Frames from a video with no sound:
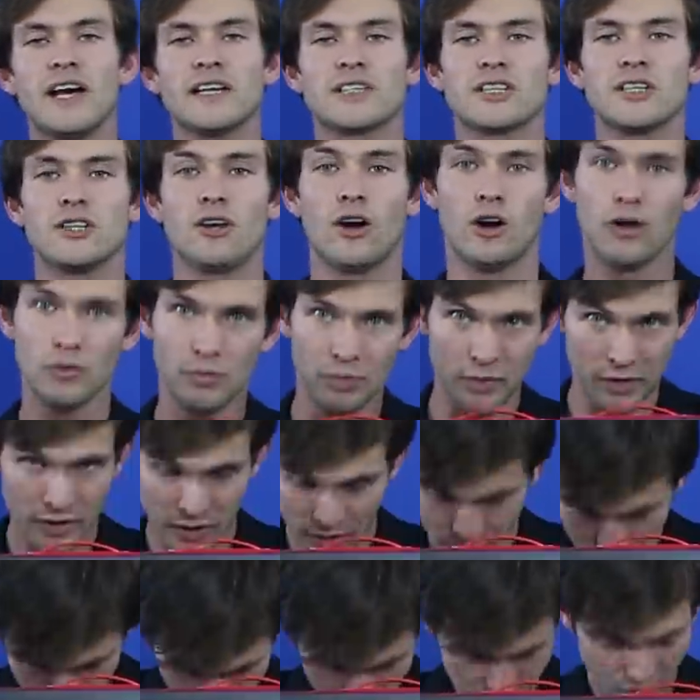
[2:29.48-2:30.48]
actually
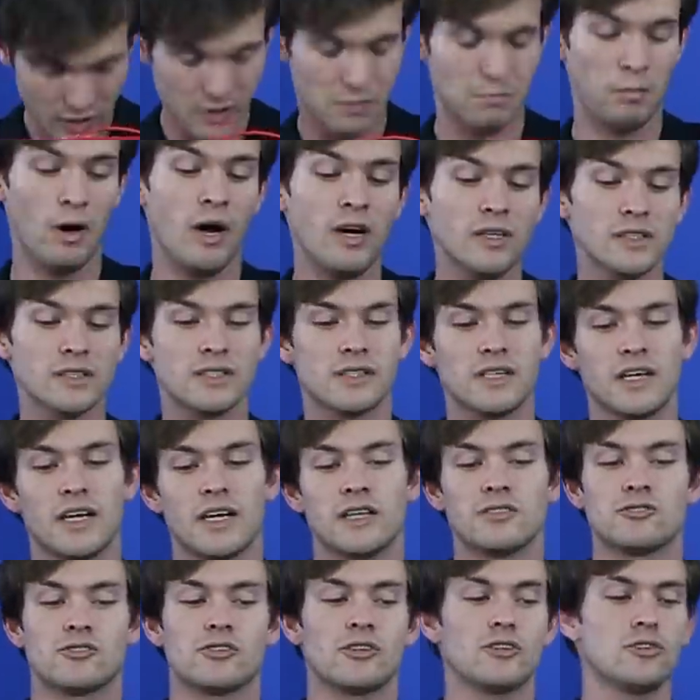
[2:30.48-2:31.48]
open this box
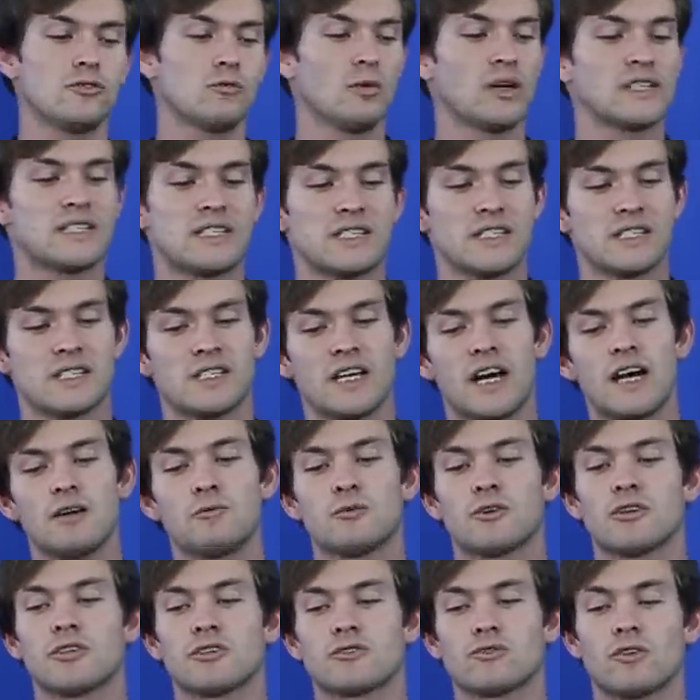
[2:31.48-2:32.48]
and show you what's
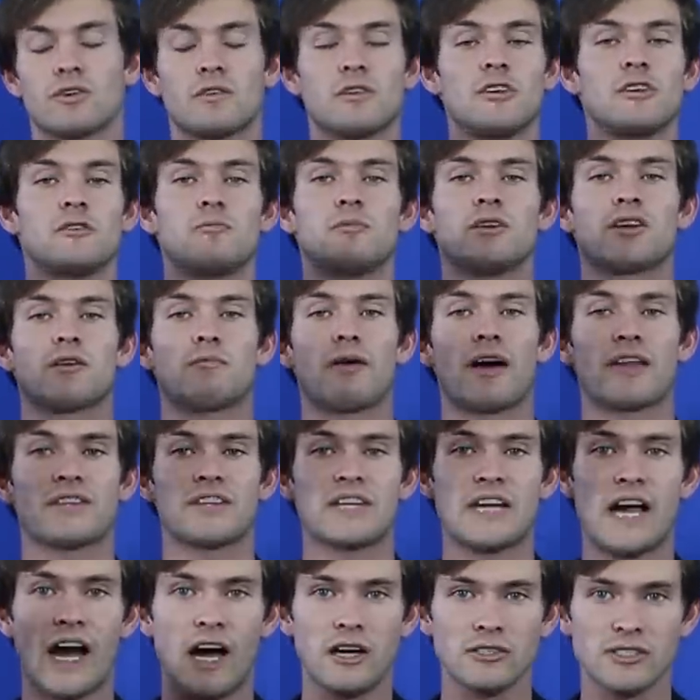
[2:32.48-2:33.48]
inside, we're going to talk a little bit about
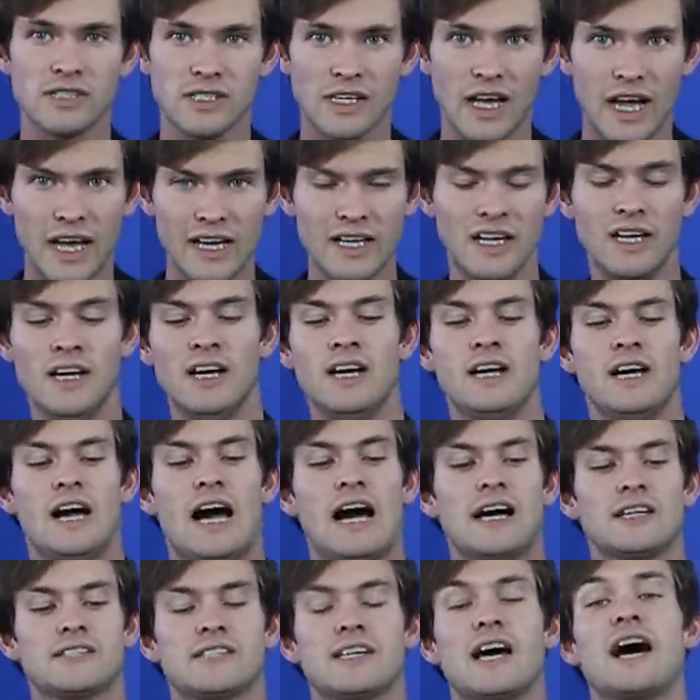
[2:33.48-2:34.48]
the outside.
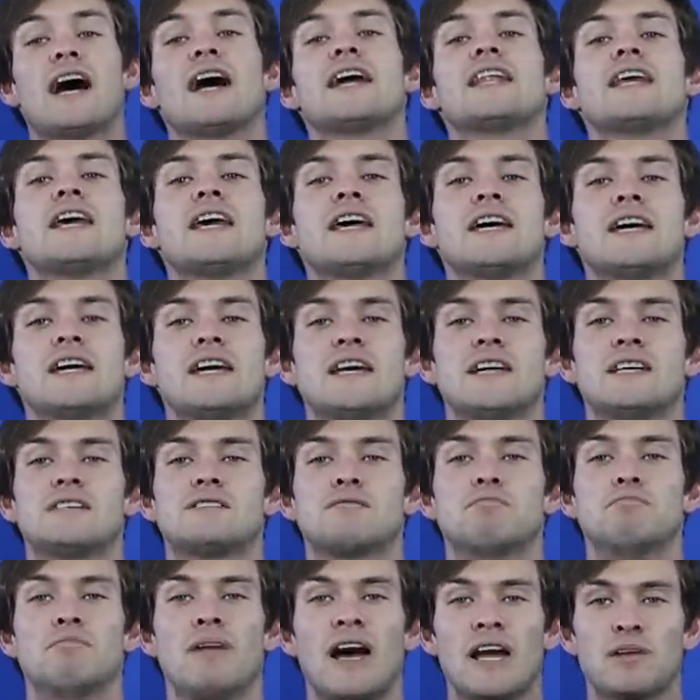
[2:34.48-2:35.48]
Outside
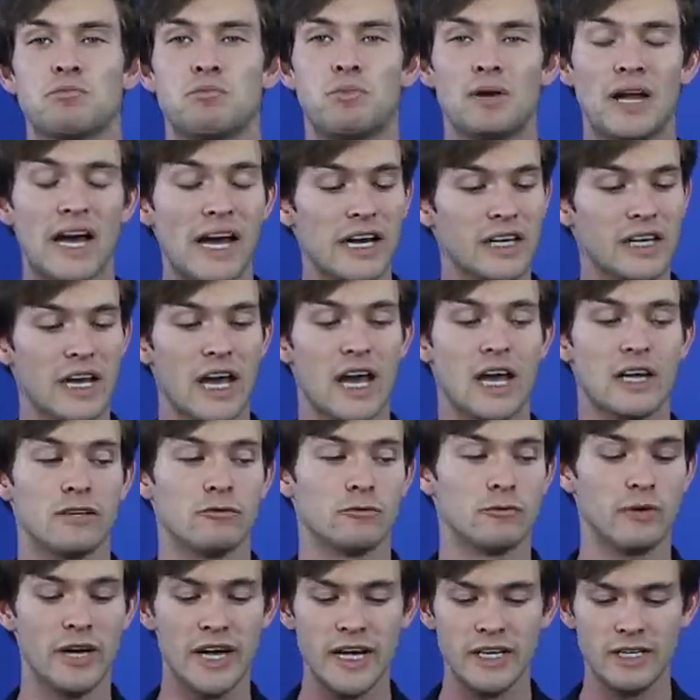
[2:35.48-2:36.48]
is matte black
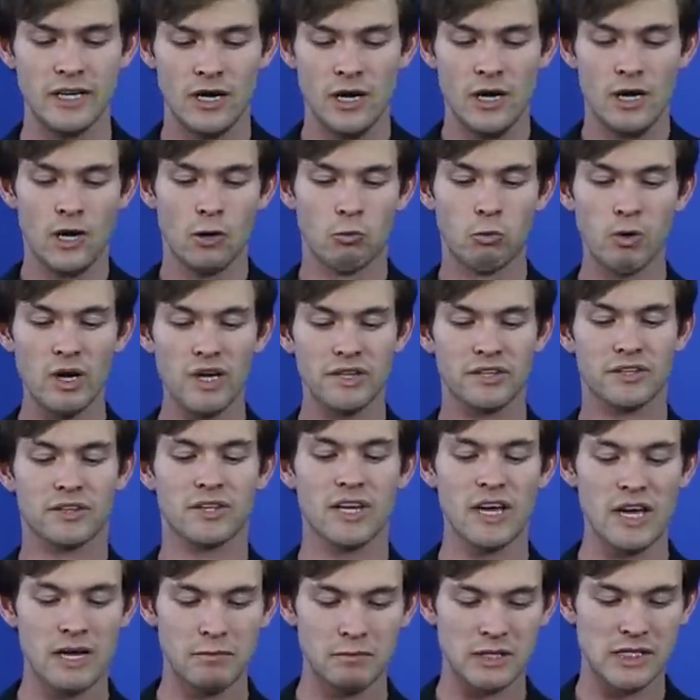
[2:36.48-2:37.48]
and red with
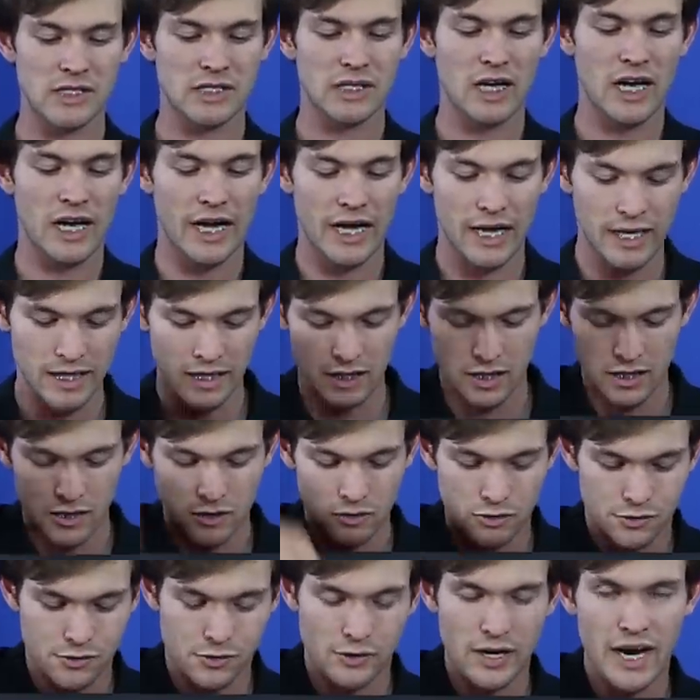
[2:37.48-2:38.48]
the MSI
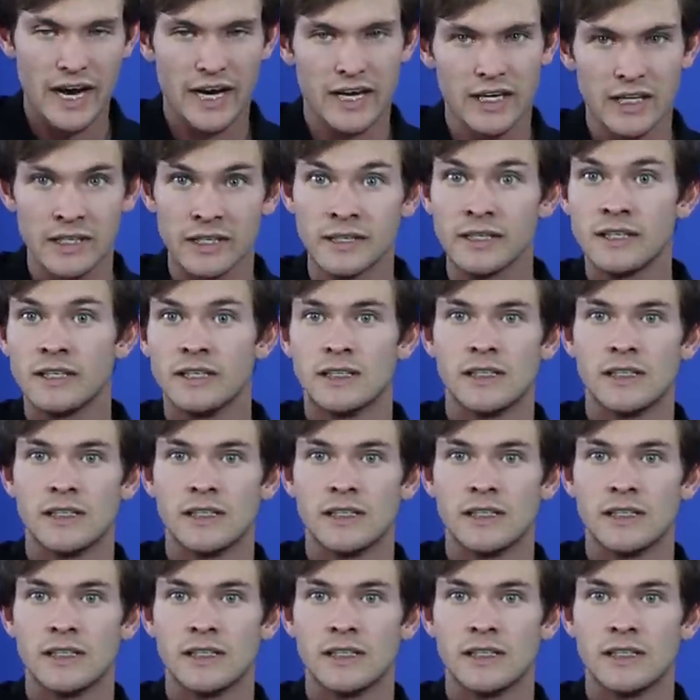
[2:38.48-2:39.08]
Dragon